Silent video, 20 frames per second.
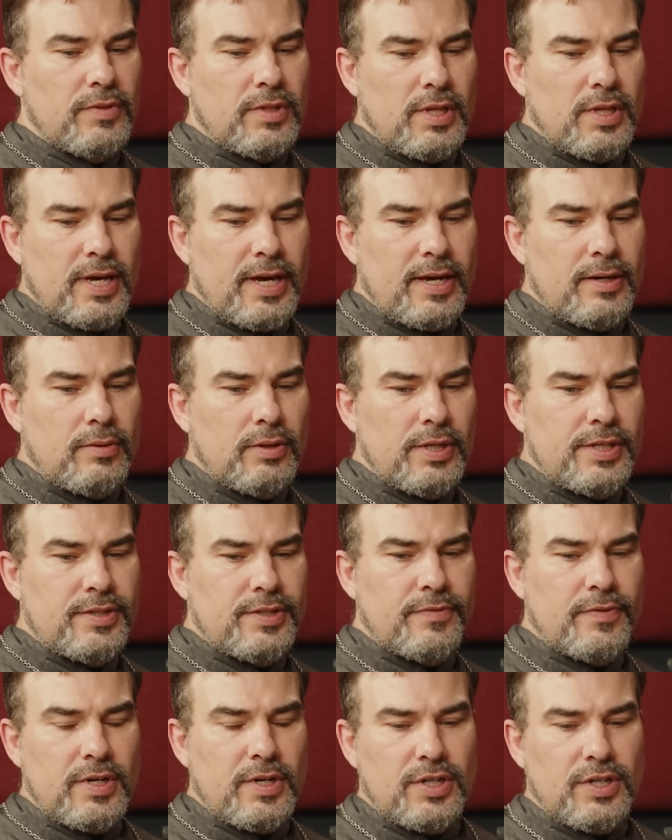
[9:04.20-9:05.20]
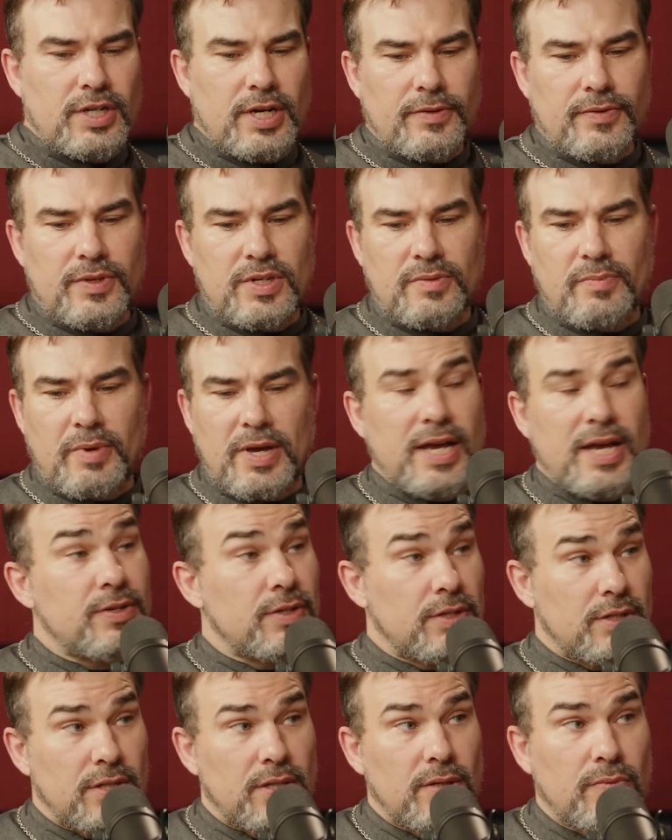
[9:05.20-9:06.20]
move to that, yeah. let's finish out this
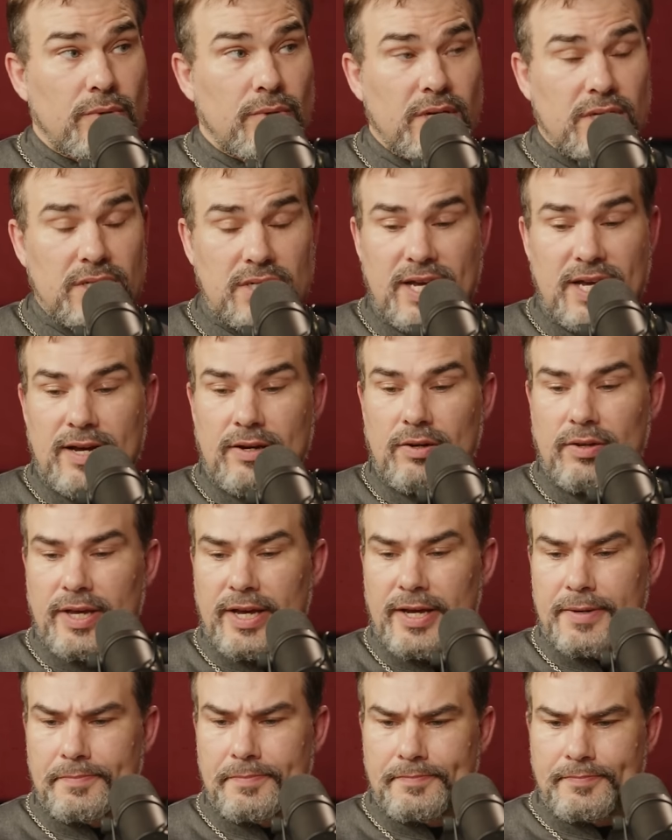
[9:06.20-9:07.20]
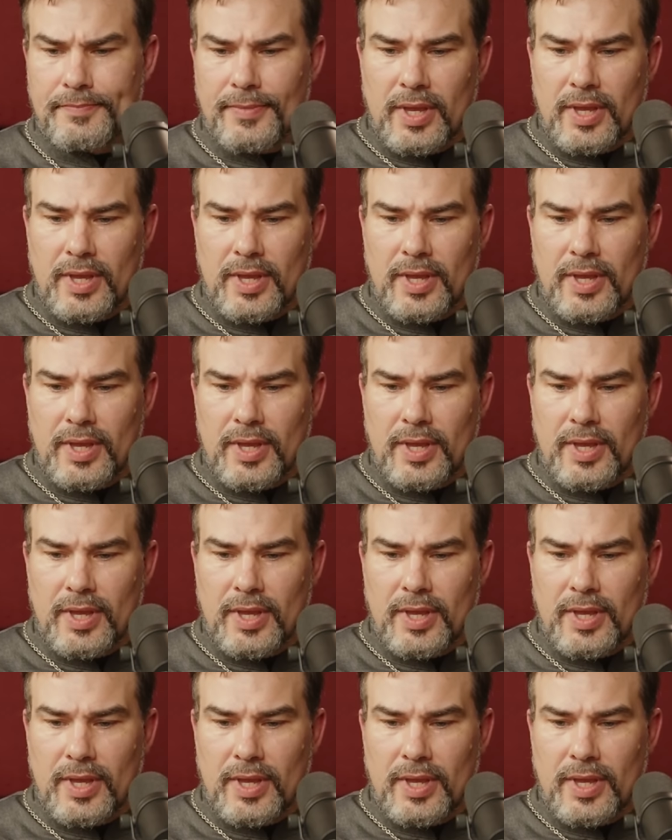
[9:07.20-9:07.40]
passage, and then we can tackle that.